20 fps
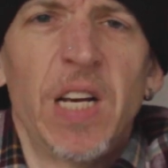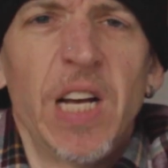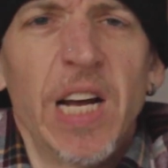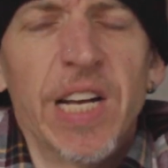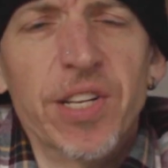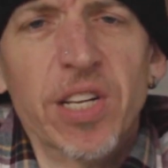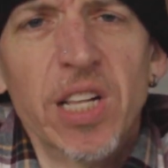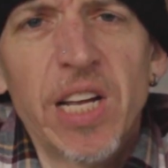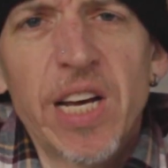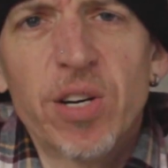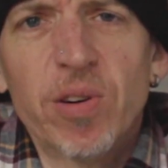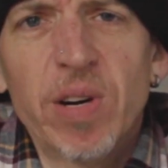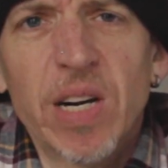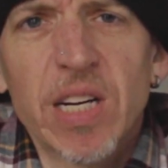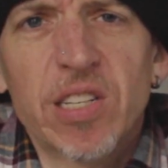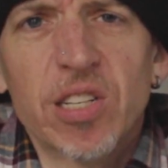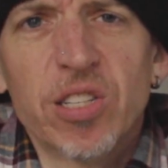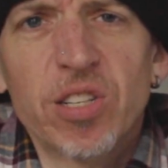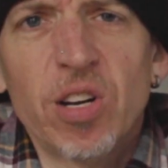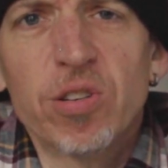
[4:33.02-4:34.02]
And the letter
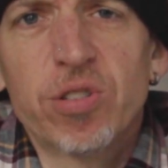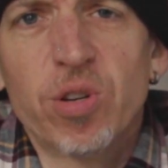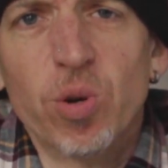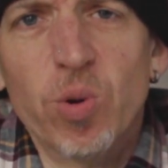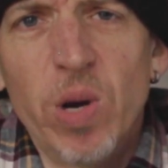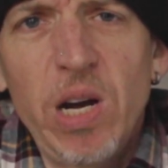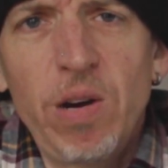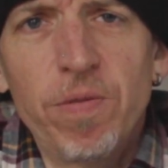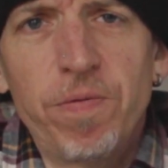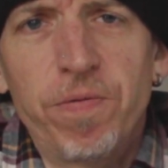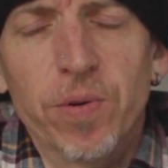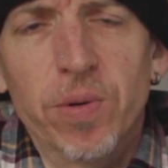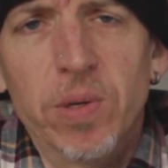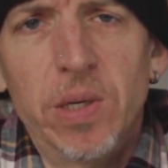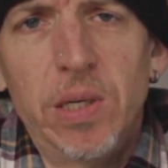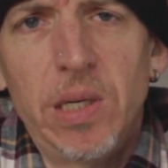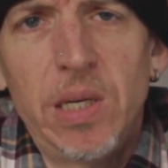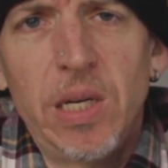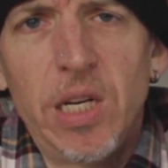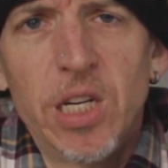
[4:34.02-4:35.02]
X is also helpful
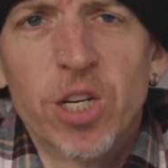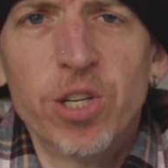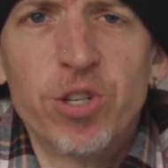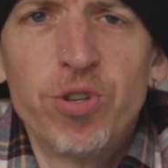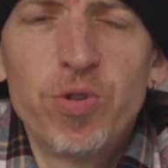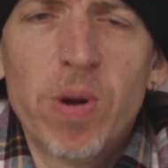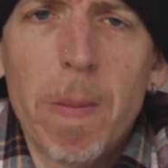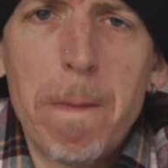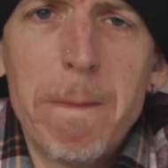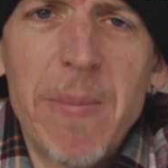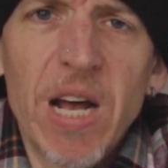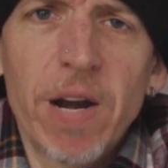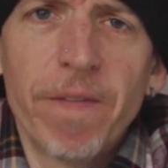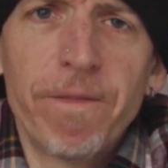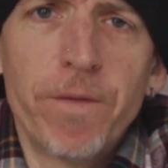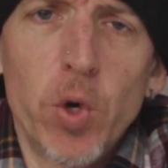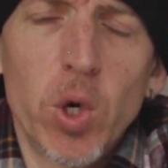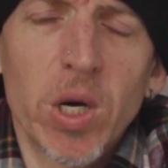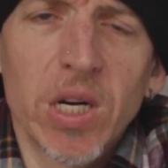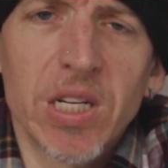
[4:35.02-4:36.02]
because you can
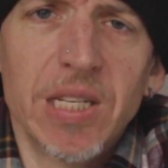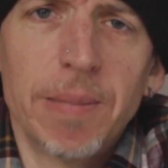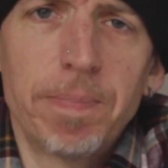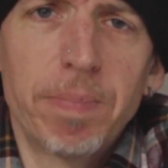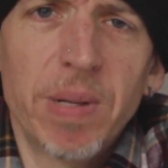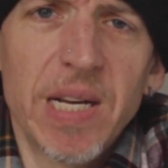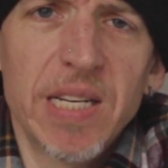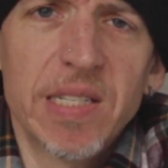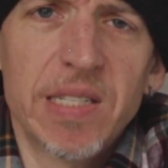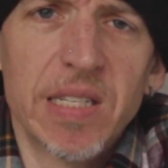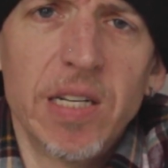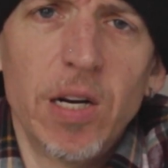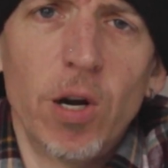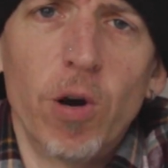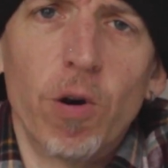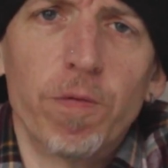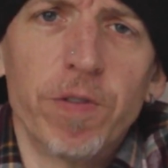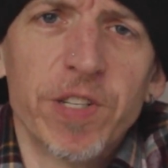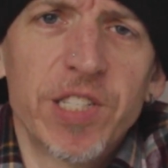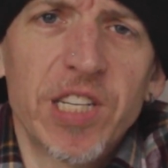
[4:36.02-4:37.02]
metaphorically place it
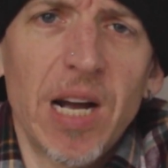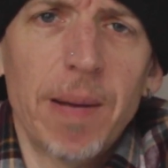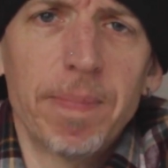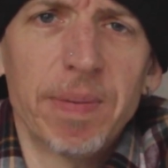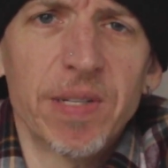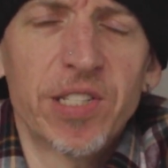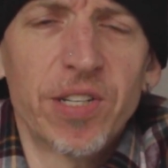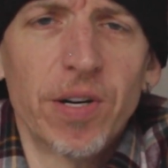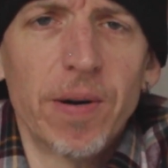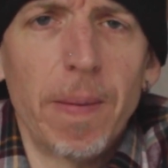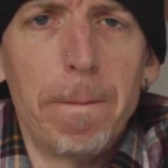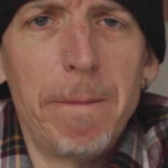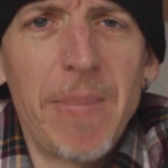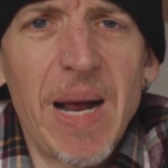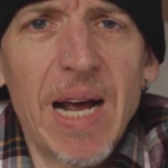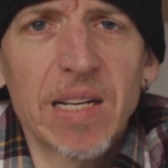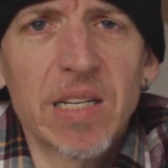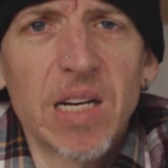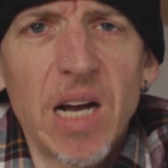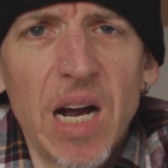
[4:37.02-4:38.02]
over top of certain
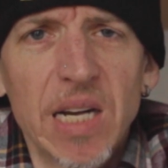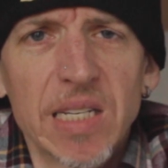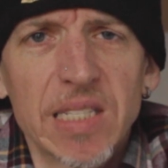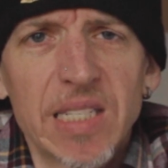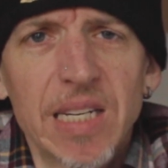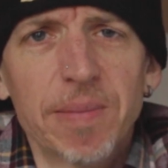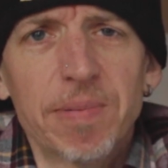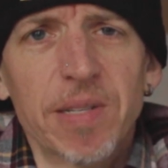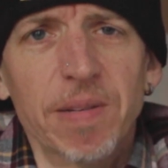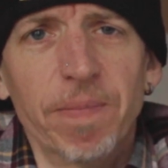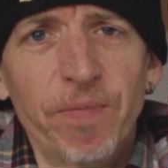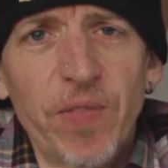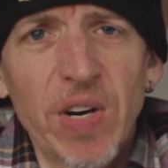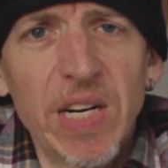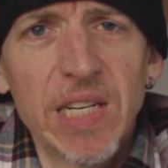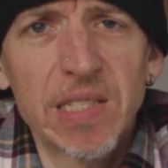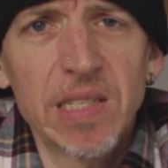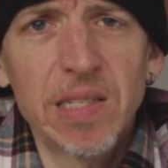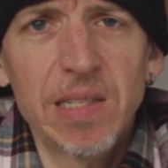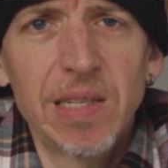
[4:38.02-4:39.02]
math concepts and
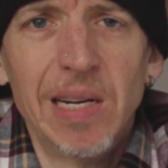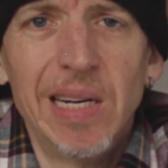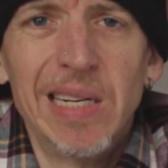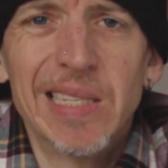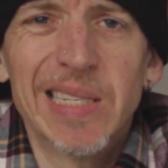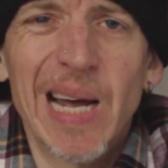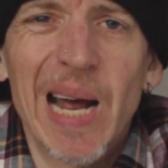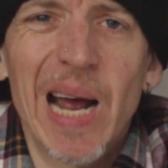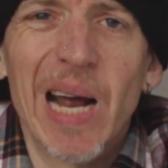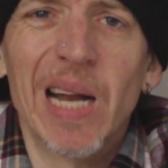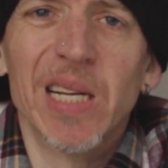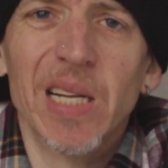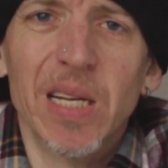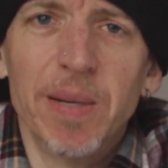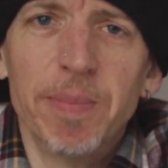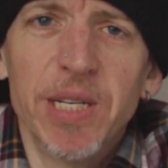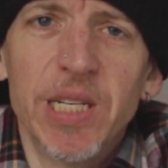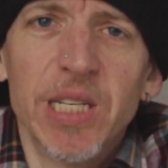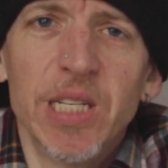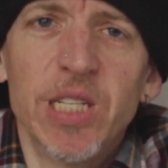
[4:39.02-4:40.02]
phrases that have
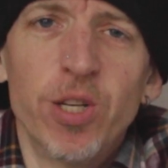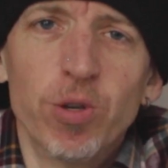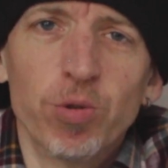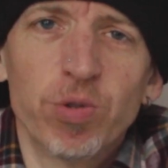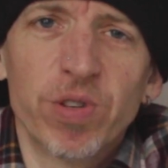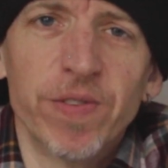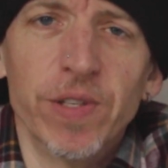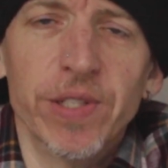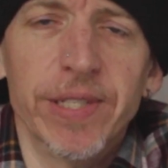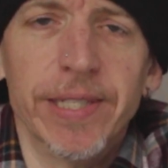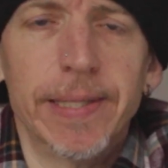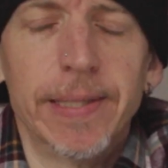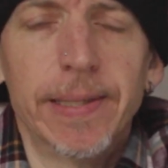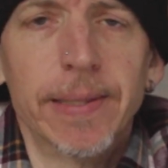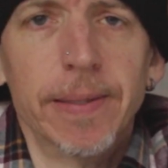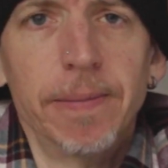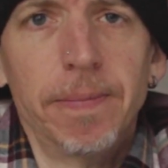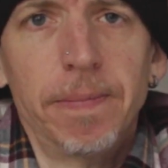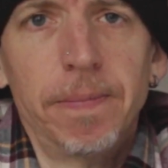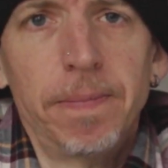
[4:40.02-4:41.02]
limited
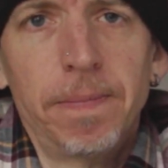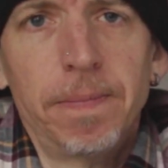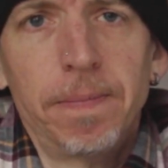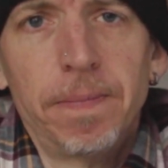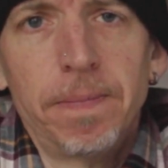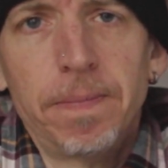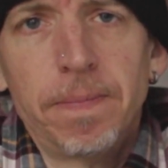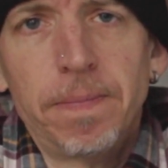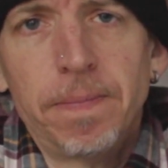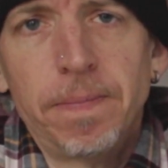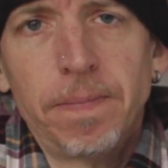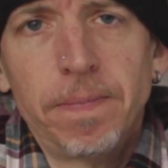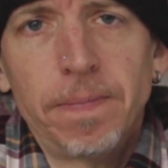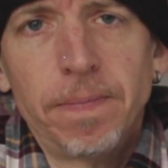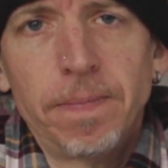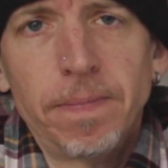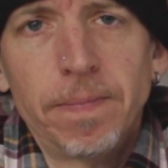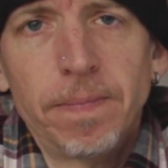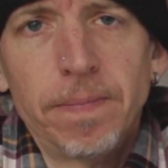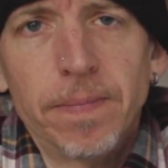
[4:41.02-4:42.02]
usefulness.
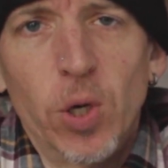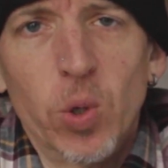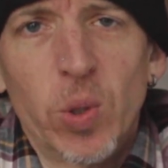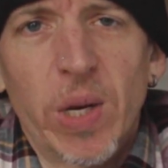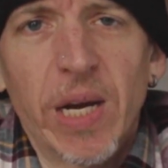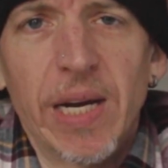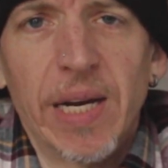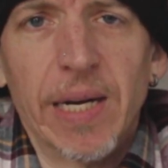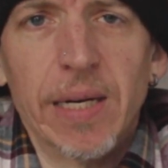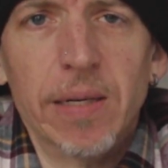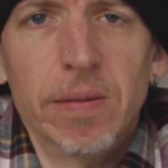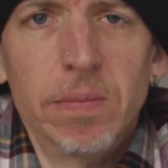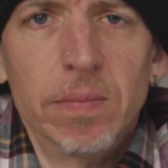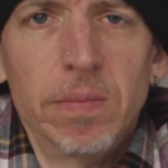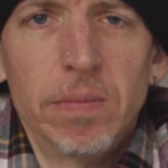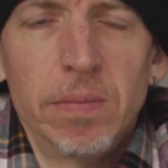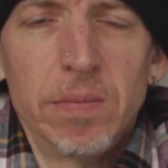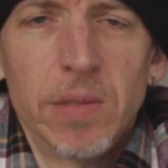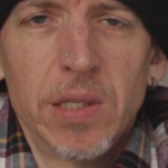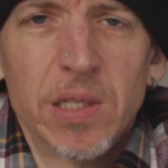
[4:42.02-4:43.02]
Okay,
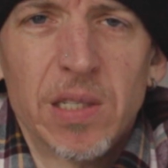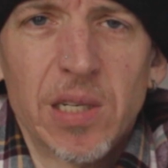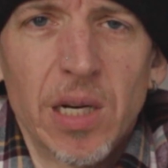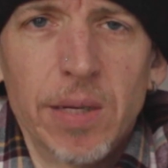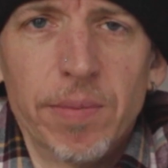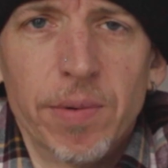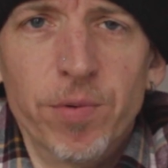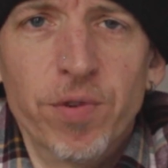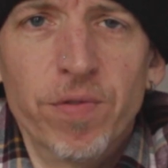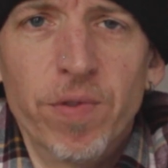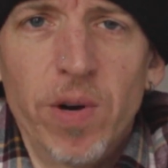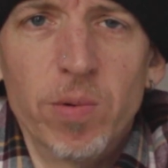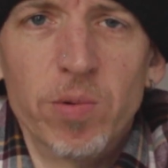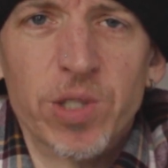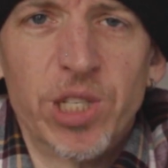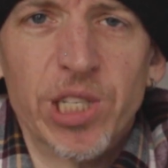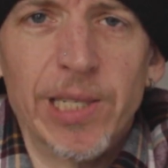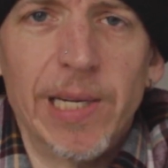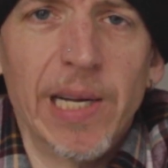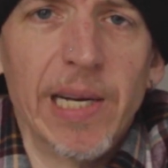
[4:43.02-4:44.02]
time to move on
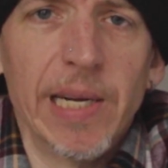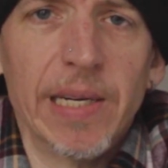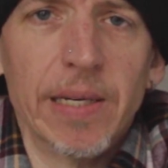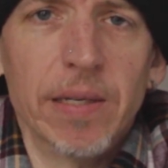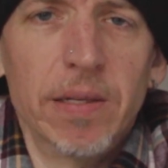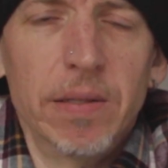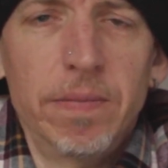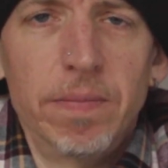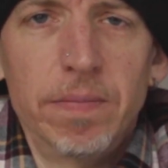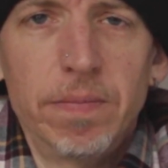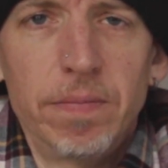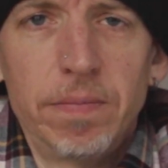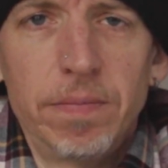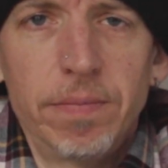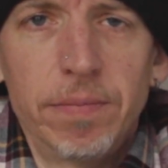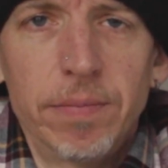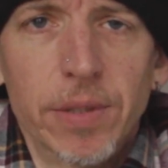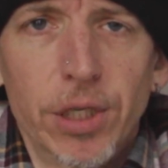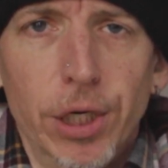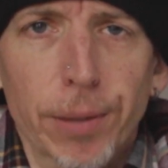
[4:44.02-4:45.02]
with your day.
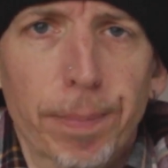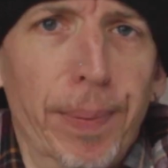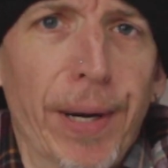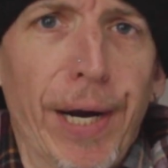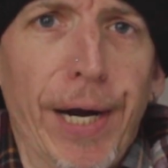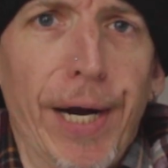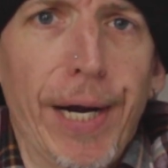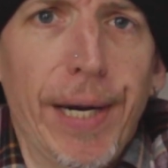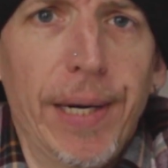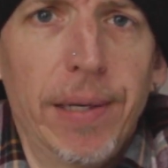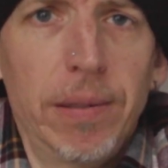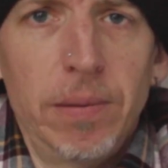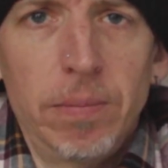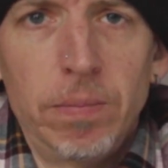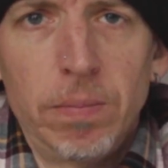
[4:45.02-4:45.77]
Goodbye.